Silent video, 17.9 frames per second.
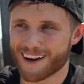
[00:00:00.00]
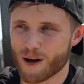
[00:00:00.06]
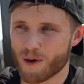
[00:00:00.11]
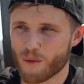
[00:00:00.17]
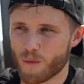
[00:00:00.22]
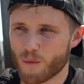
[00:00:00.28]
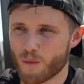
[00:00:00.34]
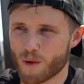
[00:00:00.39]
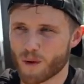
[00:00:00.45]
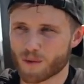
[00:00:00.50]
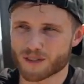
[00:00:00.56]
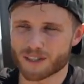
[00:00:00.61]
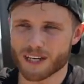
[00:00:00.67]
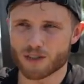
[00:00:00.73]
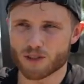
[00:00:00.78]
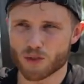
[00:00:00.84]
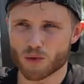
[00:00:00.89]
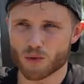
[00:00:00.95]
I won't
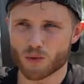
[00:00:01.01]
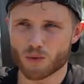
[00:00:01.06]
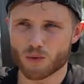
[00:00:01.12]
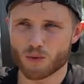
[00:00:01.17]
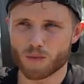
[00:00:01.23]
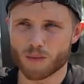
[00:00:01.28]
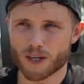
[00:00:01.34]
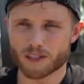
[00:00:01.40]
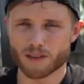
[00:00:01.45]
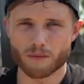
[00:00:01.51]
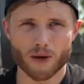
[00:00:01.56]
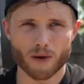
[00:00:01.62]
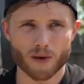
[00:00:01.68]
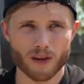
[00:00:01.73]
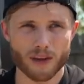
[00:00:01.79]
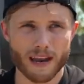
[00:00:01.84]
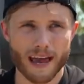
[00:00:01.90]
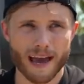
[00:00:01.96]
say too much
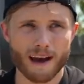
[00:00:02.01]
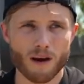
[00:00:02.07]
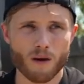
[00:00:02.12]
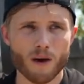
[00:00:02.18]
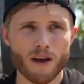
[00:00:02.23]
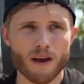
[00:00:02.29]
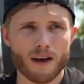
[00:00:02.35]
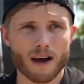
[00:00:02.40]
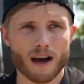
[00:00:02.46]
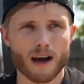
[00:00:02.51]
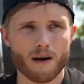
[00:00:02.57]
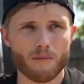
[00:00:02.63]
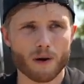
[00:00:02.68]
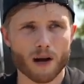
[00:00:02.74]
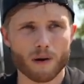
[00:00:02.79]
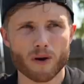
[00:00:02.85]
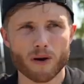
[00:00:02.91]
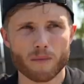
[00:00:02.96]
about it now,
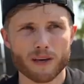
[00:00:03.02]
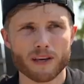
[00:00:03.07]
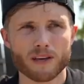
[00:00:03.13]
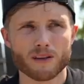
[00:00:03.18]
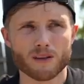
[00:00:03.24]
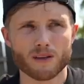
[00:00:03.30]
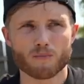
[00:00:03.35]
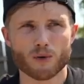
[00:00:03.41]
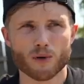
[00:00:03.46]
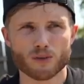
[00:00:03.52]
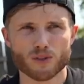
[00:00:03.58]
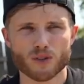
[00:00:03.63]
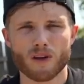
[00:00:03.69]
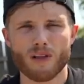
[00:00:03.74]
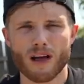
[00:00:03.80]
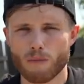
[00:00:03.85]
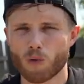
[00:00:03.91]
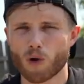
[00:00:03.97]
but I'm gonna be producing
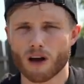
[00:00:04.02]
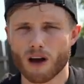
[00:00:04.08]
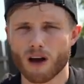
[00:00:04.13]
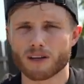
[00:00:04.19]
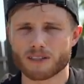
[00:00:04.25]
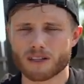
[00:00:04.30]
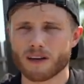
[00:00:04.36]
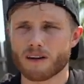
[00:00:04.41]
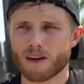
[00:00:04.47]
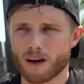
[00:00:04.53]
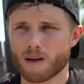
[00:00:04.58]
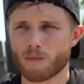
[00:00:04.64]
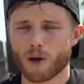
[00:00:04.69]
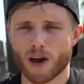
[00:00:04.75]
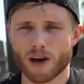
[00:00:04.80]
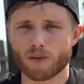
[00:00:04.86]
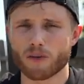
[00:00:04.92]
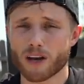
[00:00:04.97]
a lot more content on
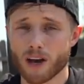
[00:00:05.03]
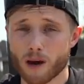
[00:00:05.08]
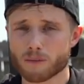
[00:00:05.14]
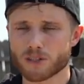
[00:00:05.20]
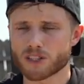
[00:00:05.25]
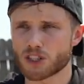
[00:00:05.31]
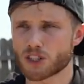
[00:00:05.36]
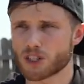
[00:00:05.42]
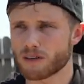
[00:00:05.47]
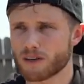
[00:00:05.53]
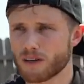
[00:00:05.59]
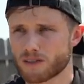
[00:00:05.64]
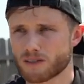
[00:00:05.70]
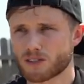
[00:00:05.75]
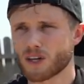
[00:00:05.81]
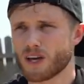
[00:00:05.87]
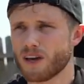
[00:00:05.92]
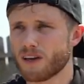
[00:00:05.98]
body recomposition
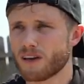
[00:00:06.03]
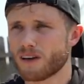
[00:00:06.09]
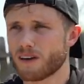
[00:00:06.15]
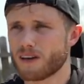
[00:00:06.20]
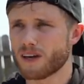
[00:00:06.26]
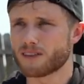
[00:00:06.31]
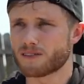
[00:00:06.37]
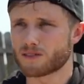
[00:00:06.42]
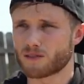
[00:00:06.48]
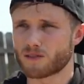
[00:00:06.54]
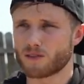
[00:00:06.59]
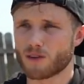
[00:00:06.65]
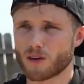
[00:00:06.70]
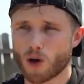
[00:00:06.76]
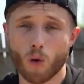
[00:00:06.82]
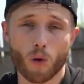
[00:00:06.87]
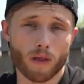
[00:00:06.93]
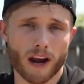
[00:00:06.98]
because it's
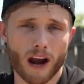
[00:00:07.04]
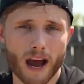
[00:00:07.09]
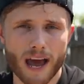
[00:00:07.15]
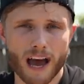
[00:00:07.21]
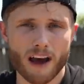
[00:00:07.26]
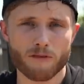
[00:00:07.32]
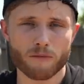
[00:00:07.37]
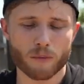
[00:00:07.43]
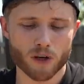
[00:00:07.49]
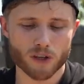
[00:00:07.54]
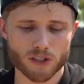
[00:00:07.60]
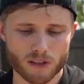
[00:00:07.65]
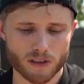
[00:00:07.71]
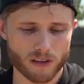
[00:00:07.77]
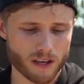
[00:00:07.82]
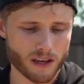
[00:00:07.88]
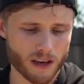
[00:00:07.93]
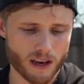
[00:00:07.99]
the goal that I have
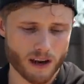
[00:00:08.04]
personally.